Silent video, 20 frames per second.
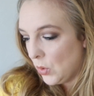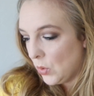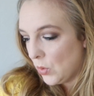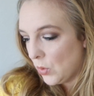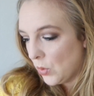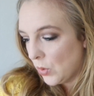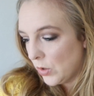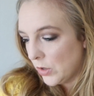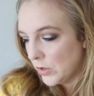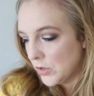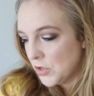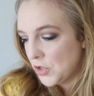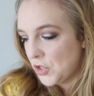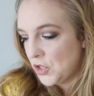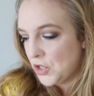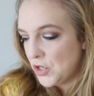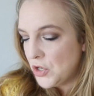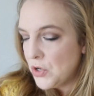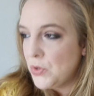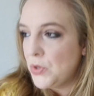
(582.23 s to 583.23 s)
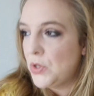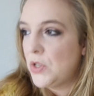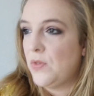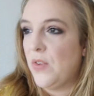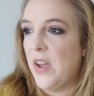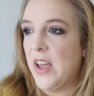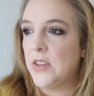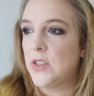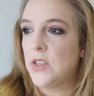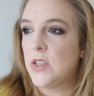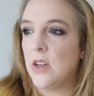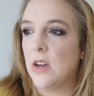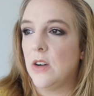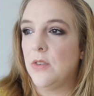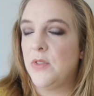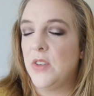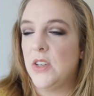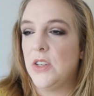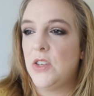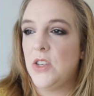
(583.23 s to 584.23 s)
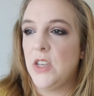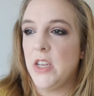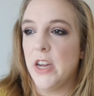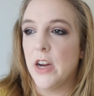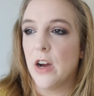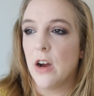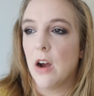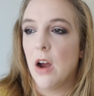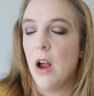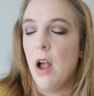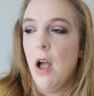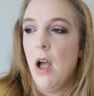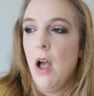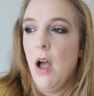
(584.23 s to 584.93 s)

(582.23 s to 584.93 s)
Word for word: or snooze fest of this year?